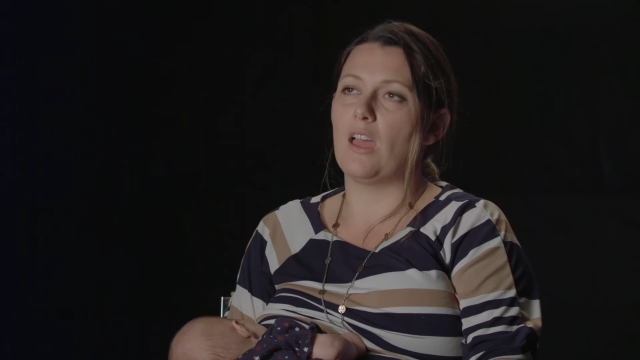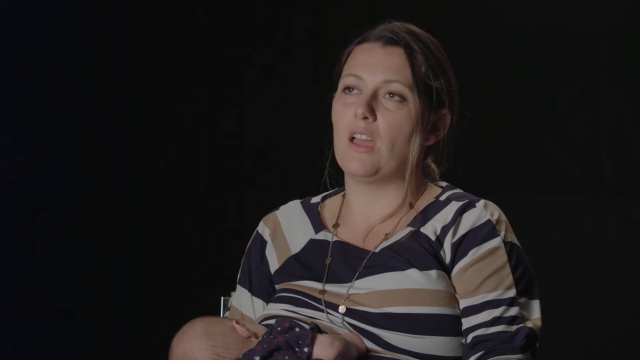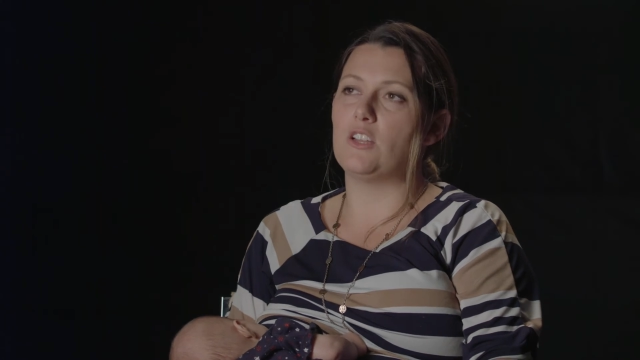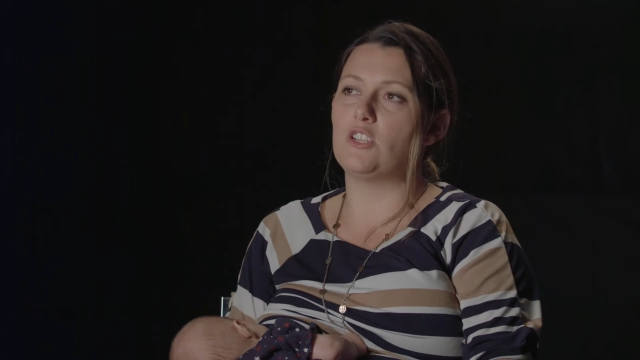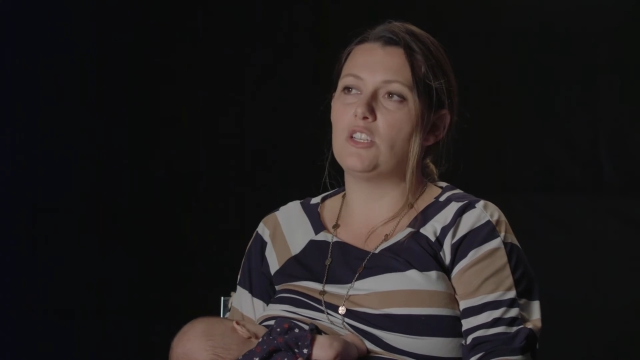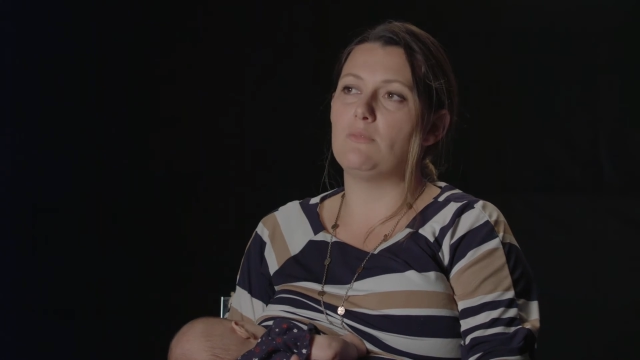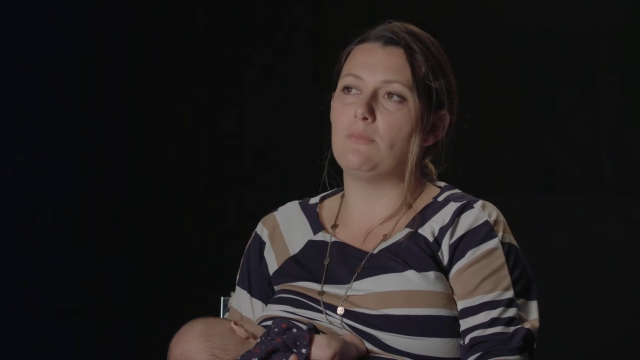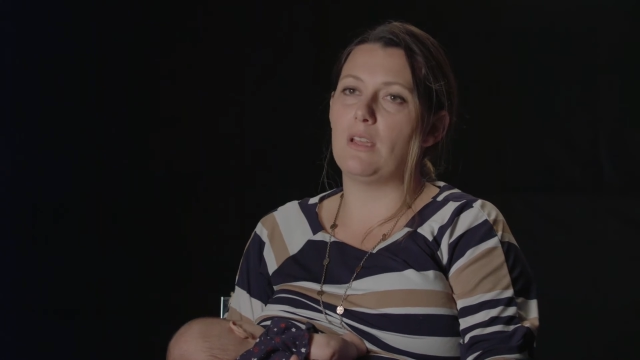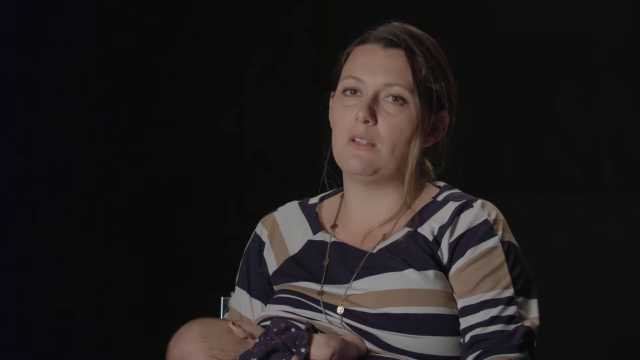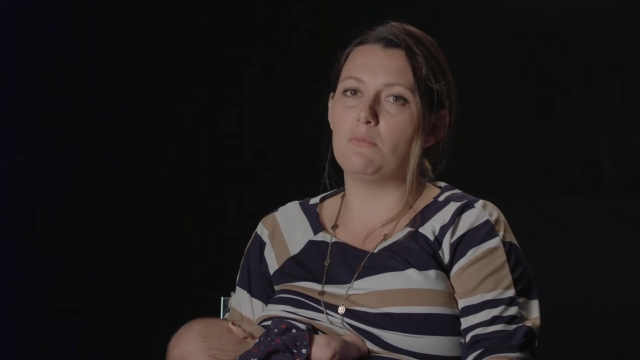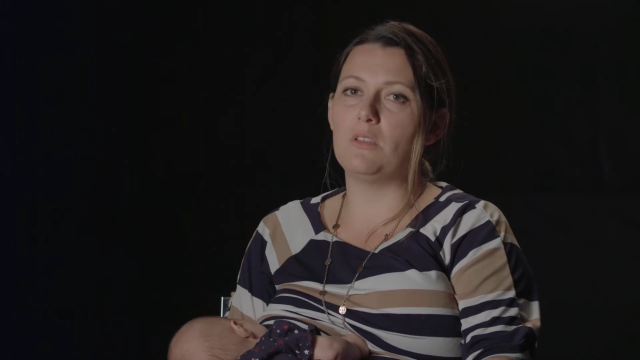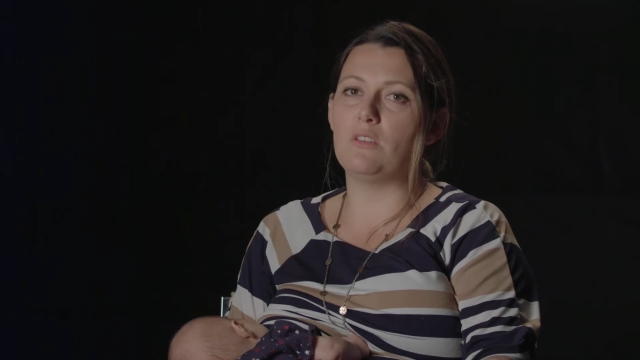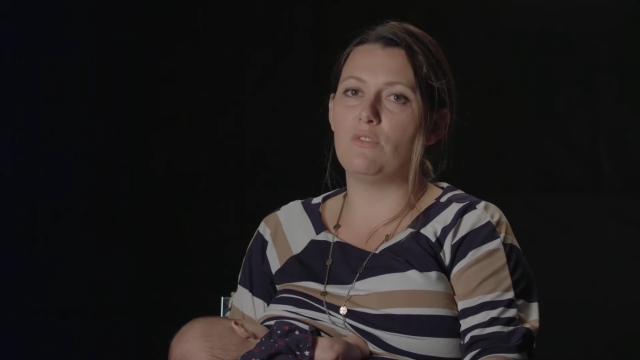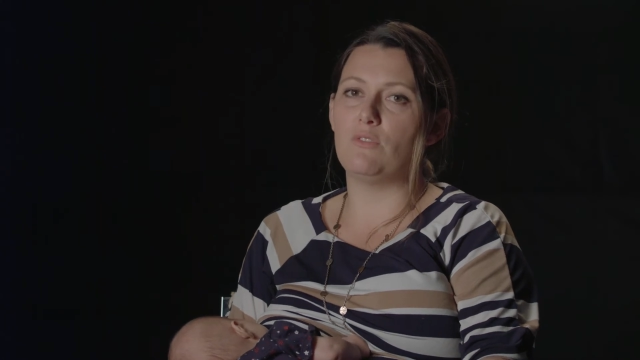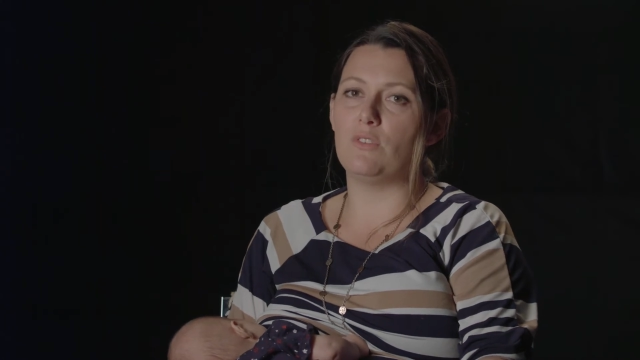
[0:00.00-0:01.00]
and she
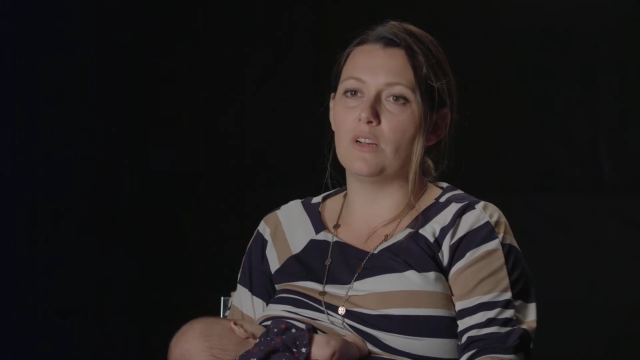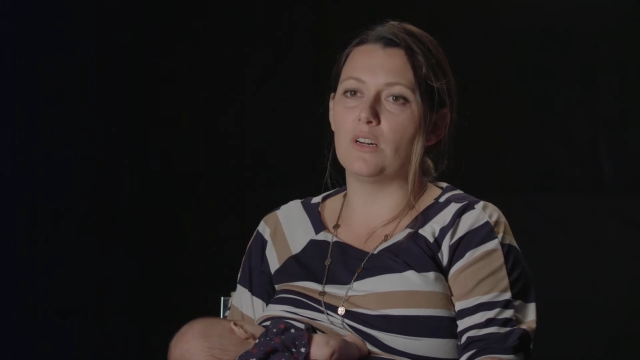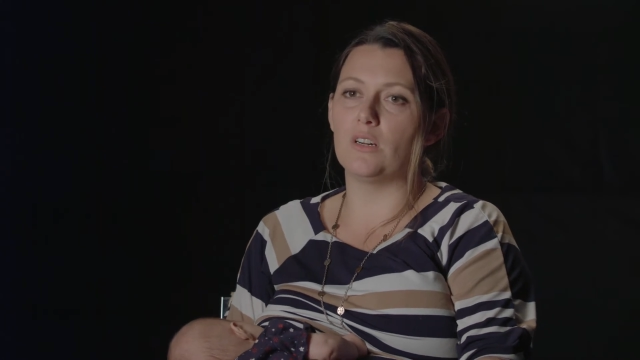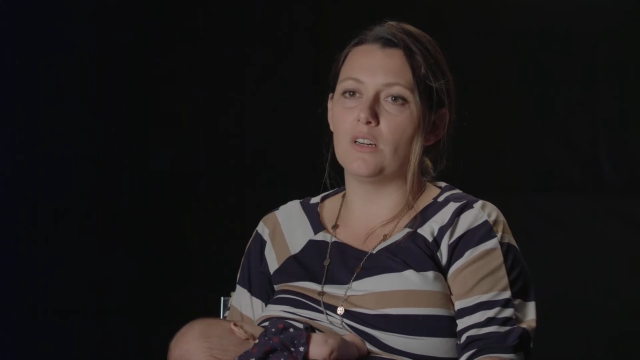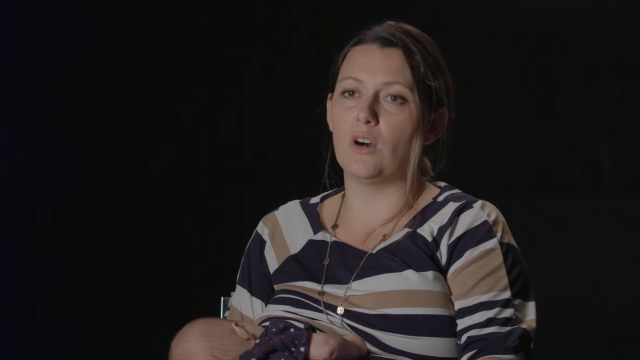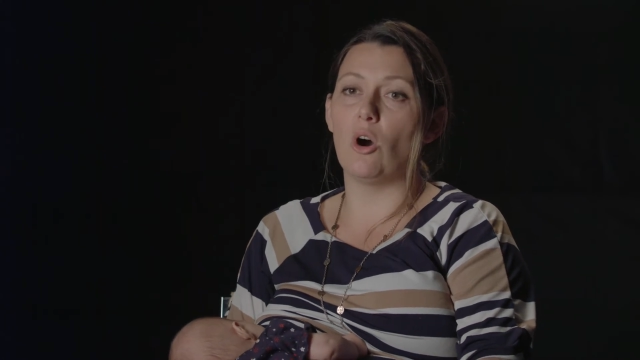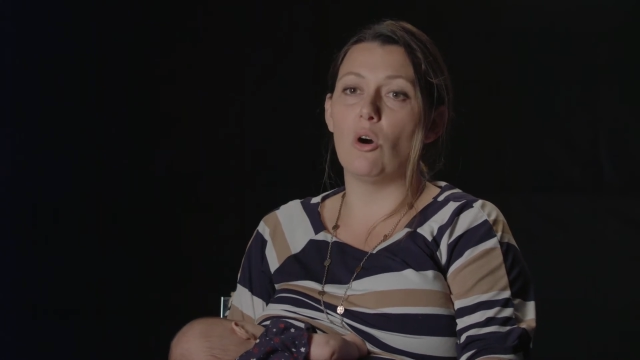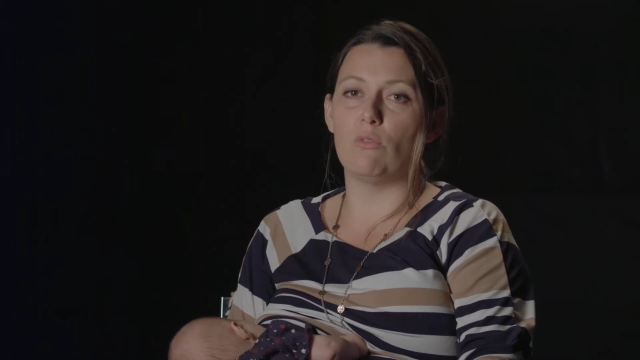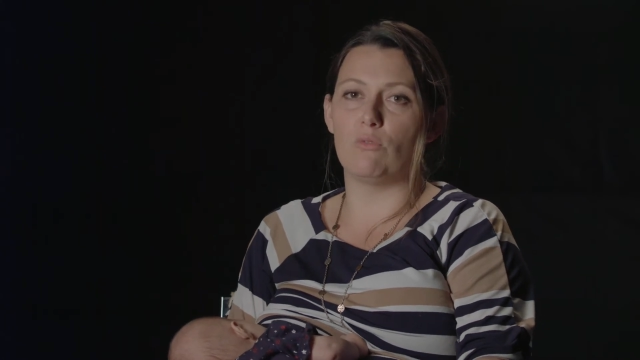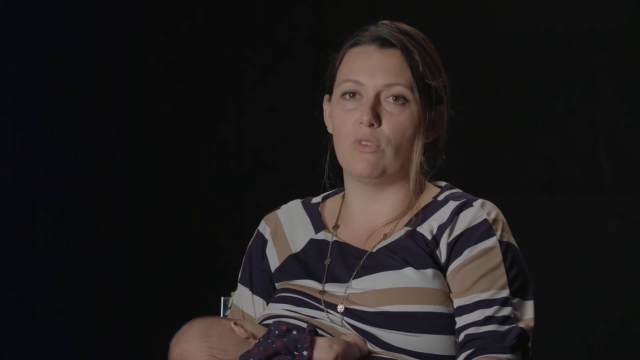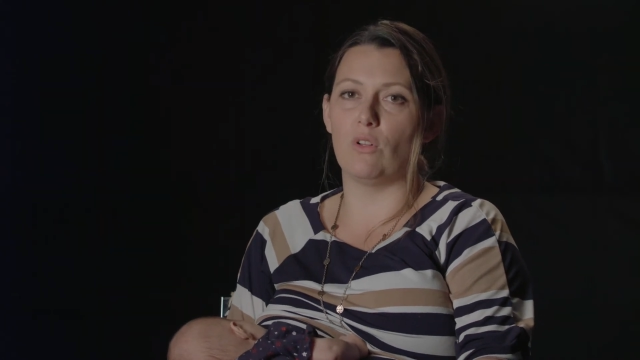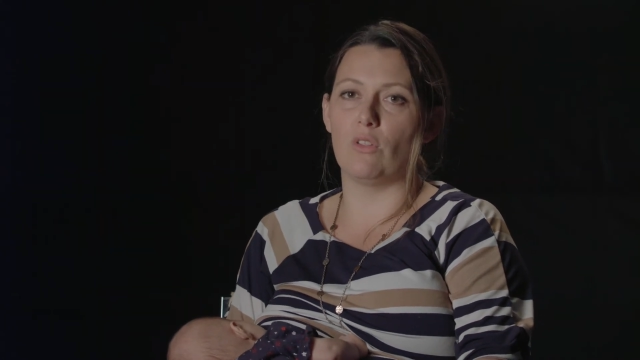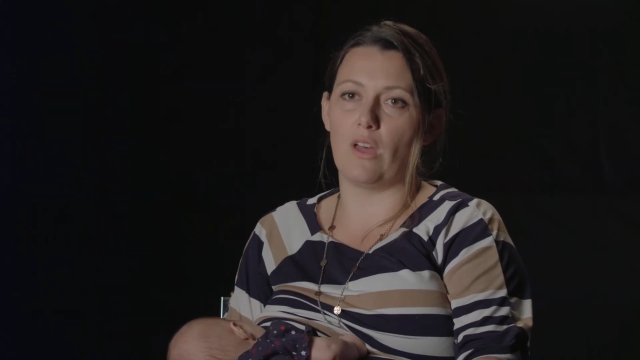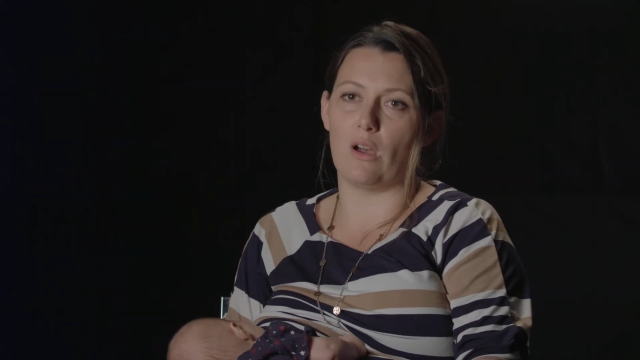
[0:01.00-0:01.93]
made me feel hopeful